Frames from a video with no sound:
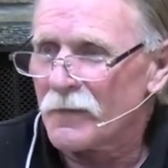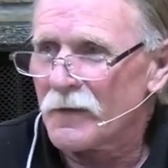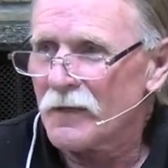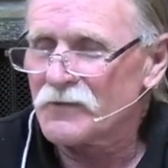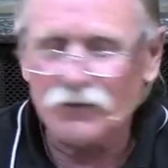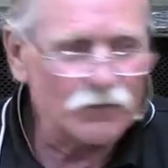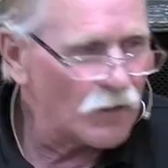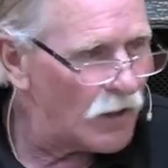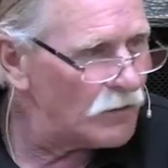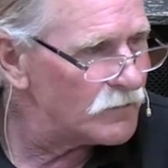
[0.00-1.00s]
Until
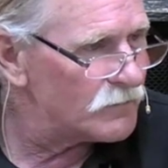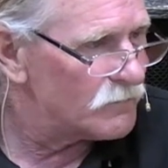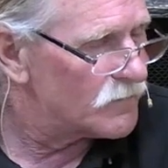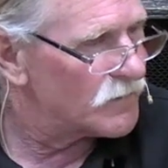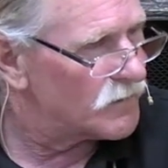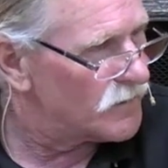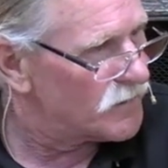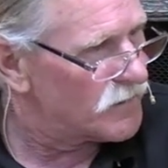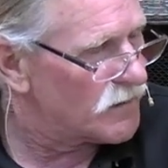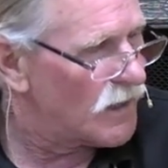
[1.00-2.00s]
God
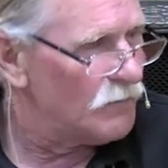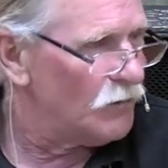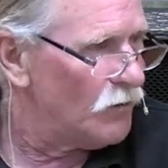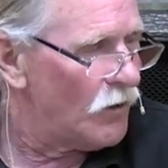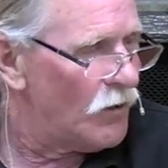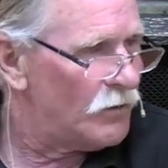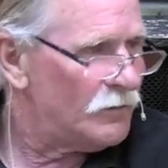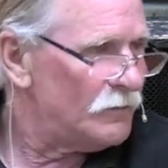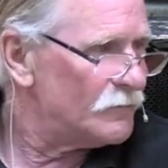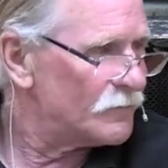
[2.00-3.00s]
came
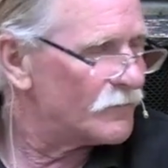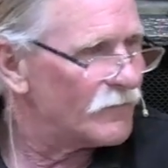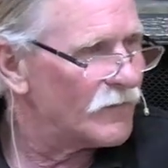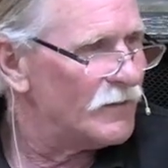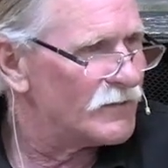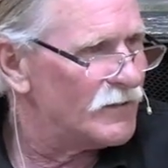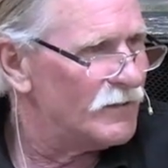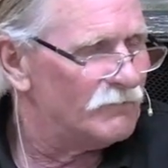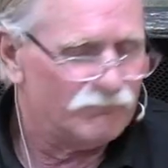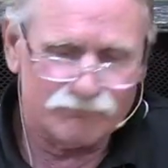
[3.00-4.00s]
along and said,